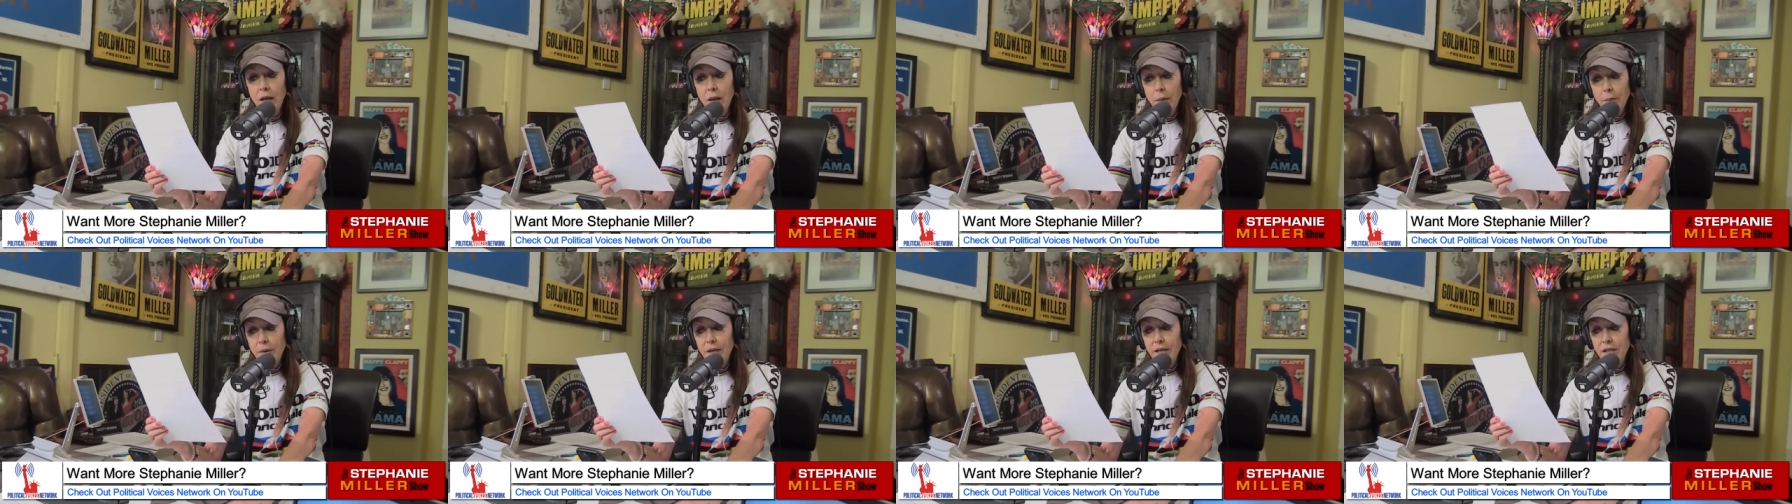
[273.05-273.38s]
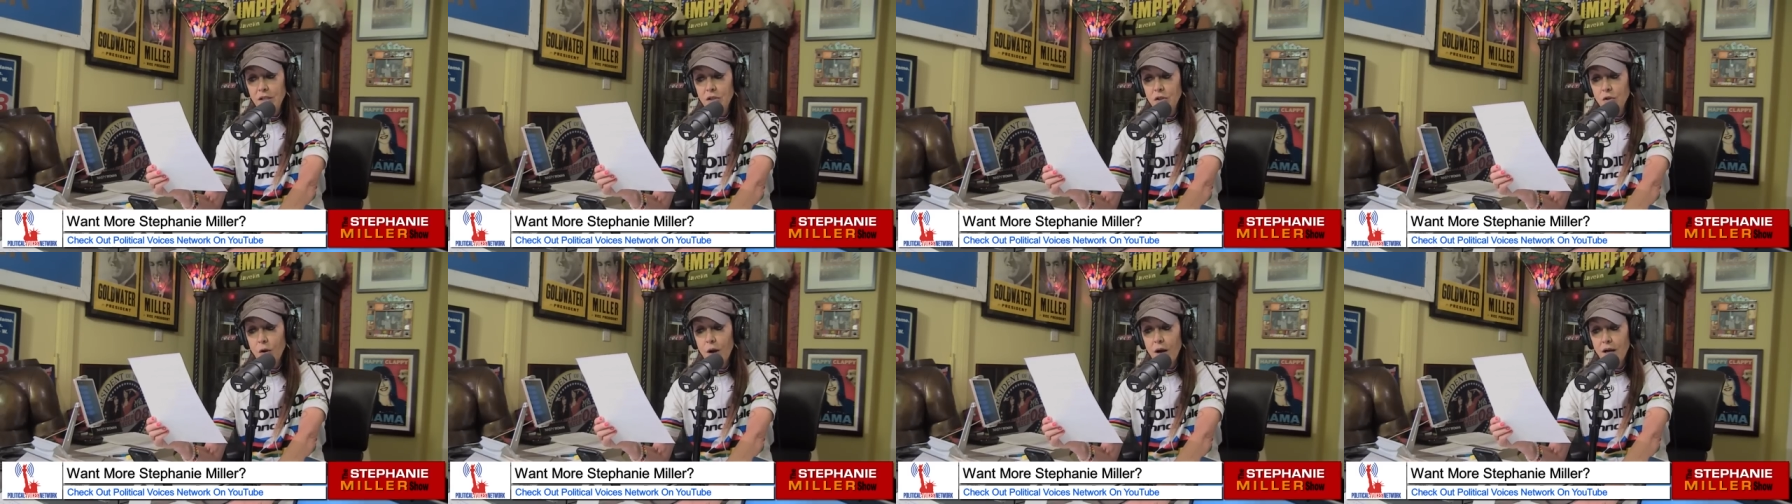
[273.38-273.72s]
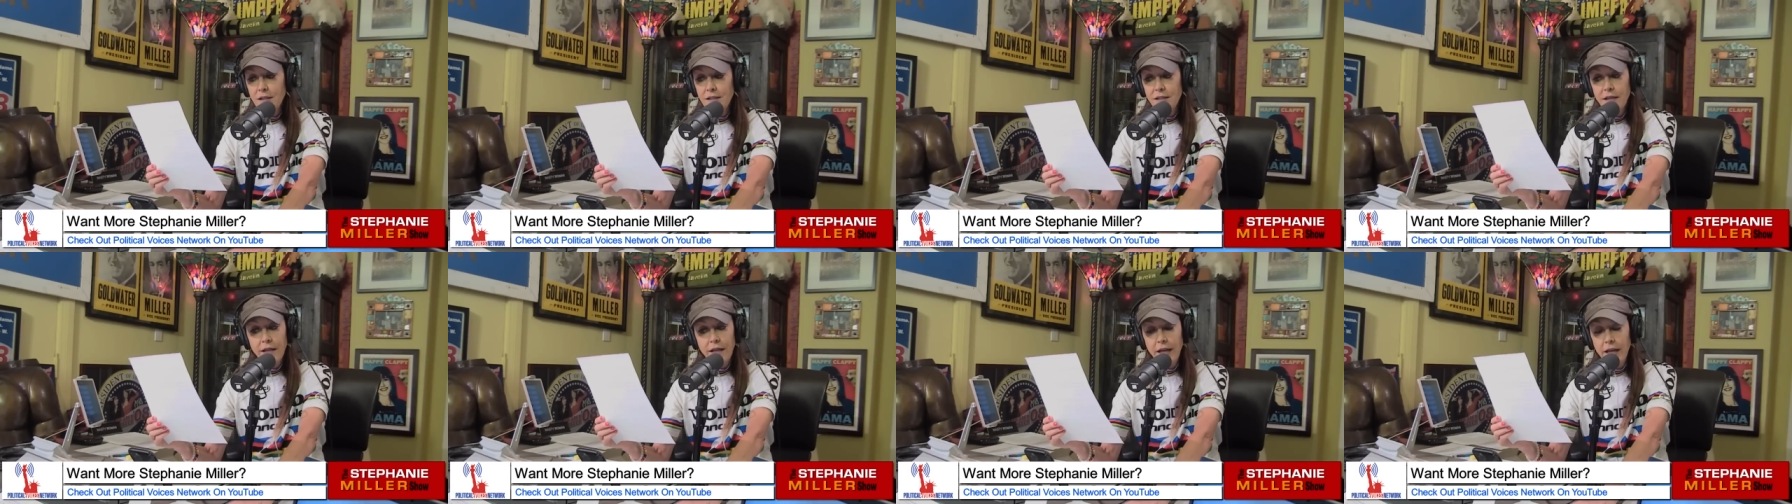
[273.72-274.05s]
Pete Strzok
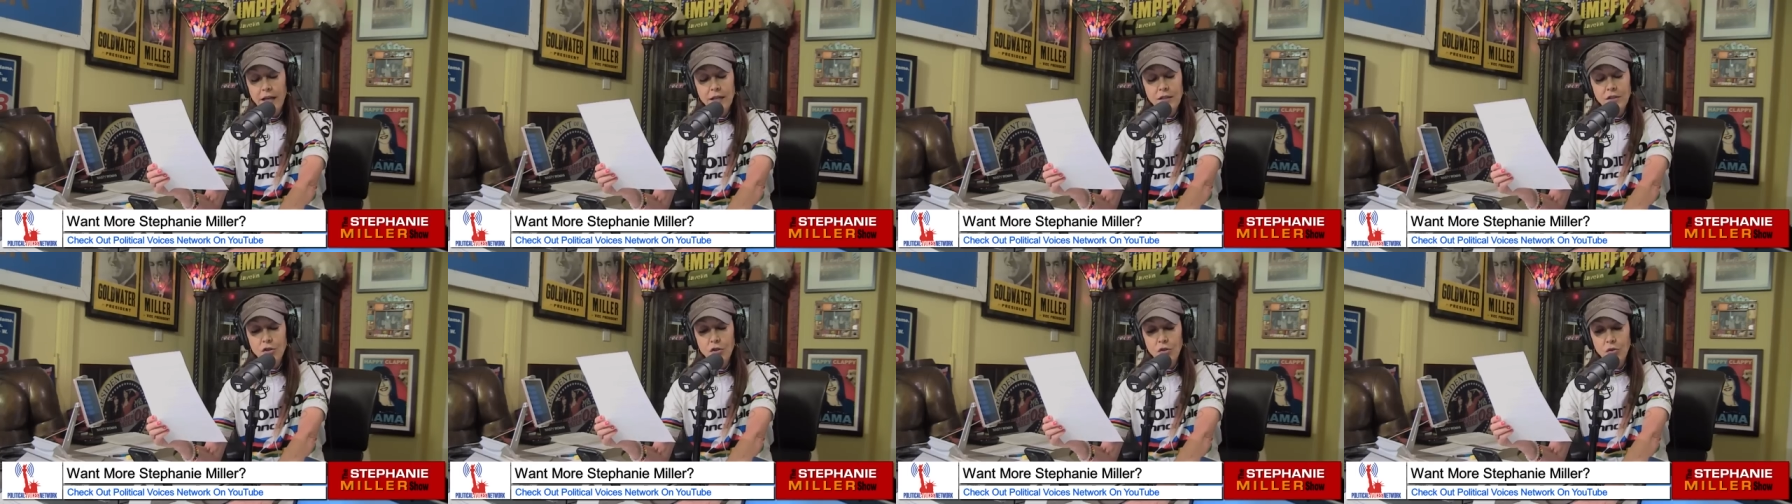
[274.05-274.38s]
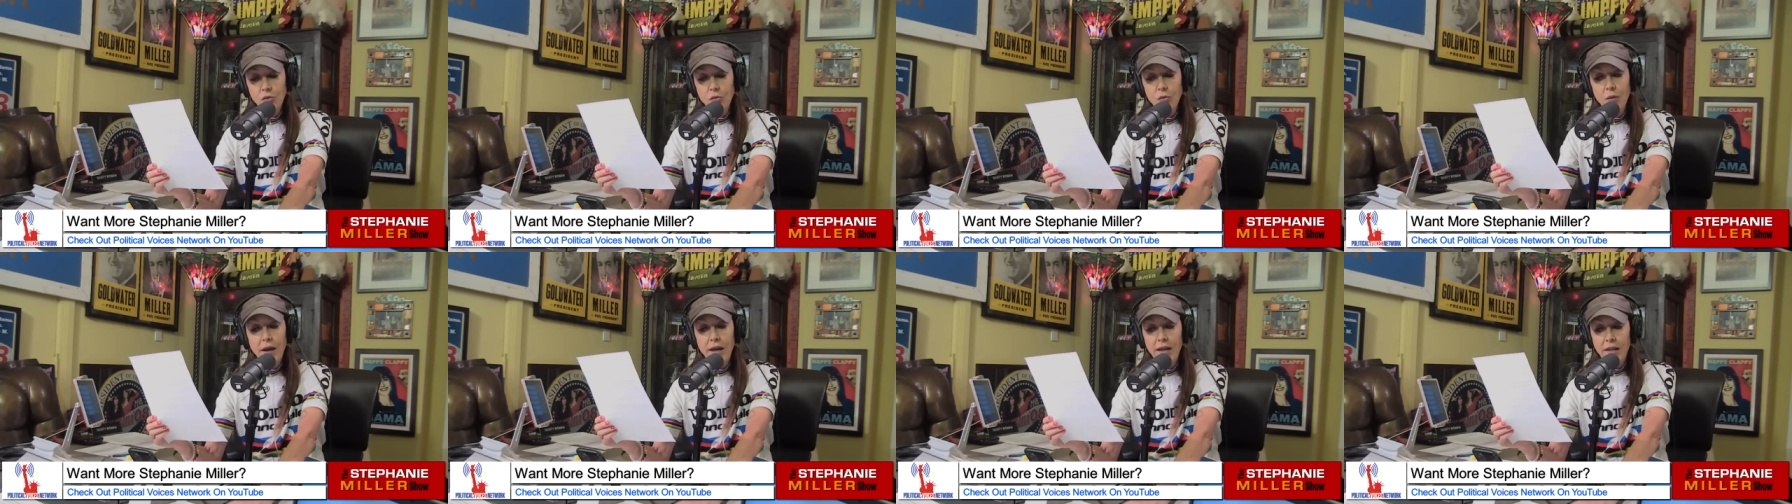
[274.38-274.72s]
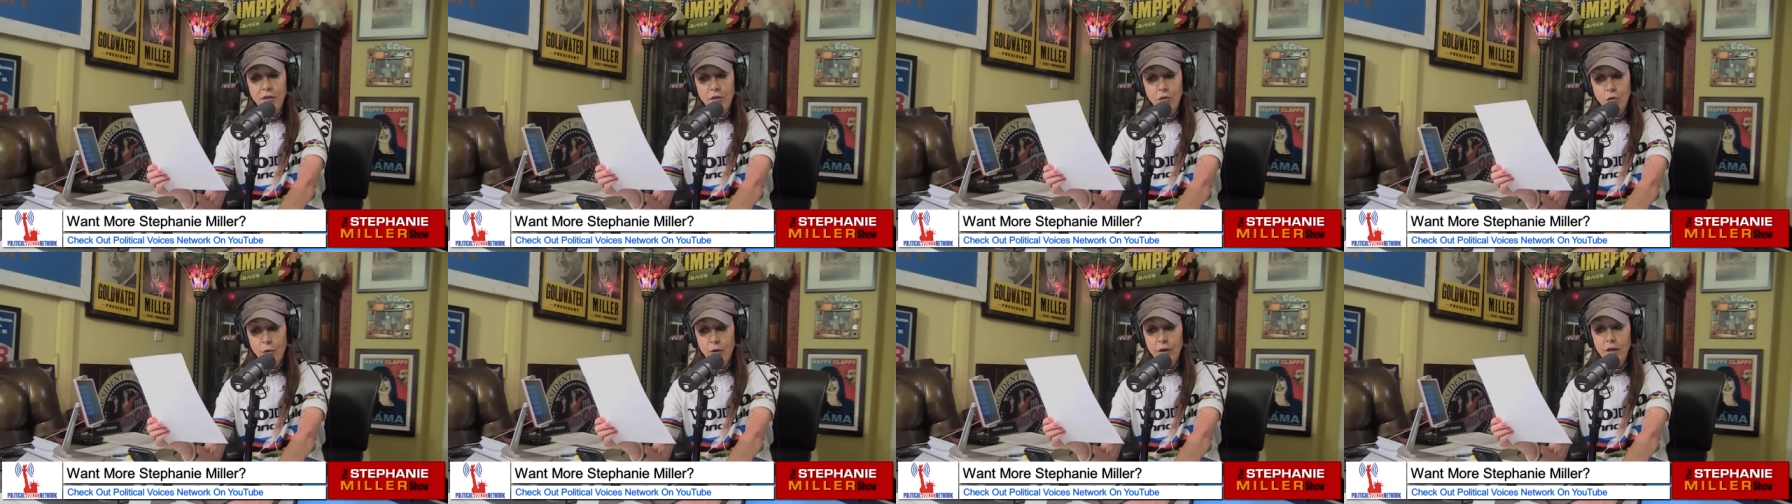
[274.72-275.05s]
said N2,
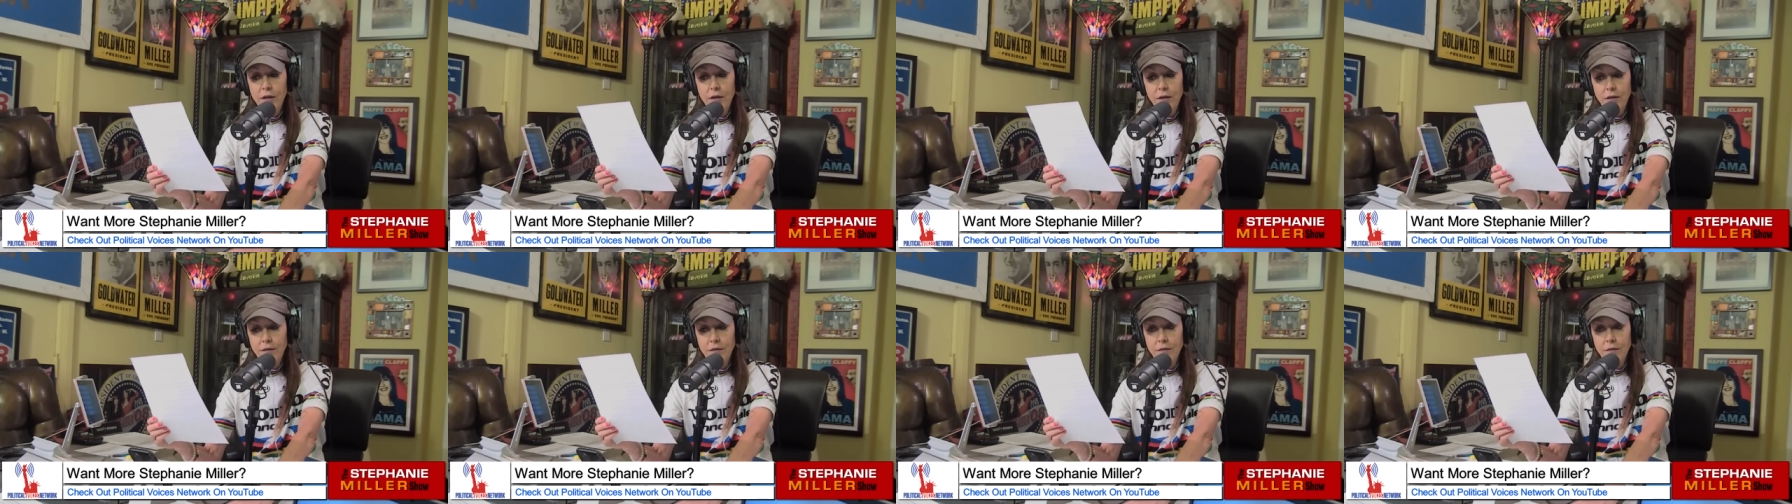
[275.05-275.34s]
N3.